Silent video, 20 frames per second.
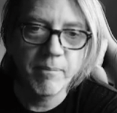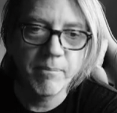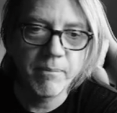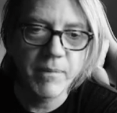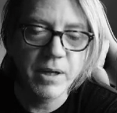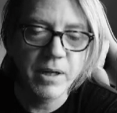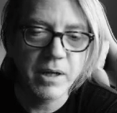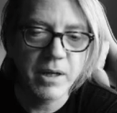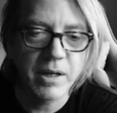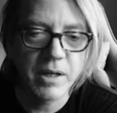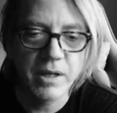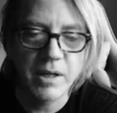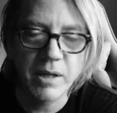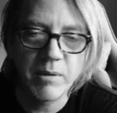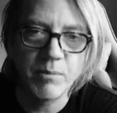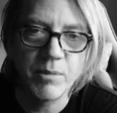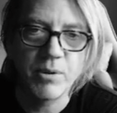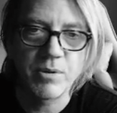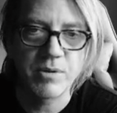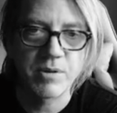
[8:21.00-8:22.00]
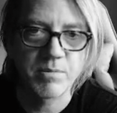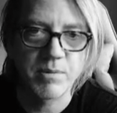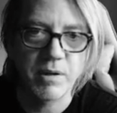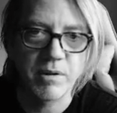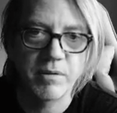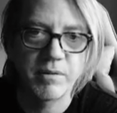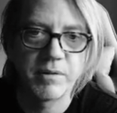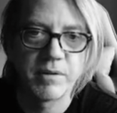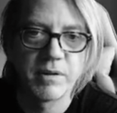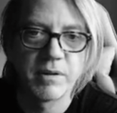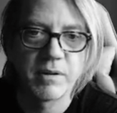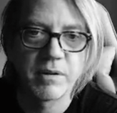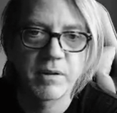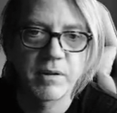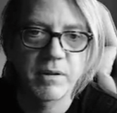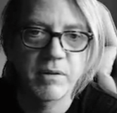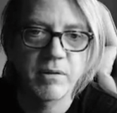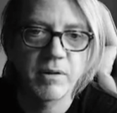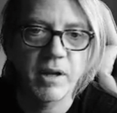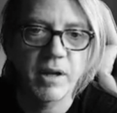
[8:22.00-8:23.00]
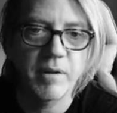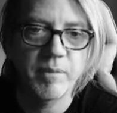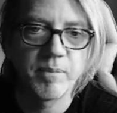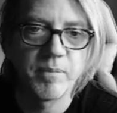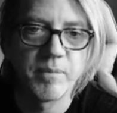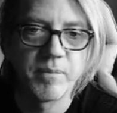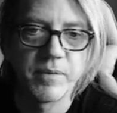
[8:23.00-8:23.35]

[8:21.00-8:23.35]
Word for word: Money, honey, moon spell. Okay.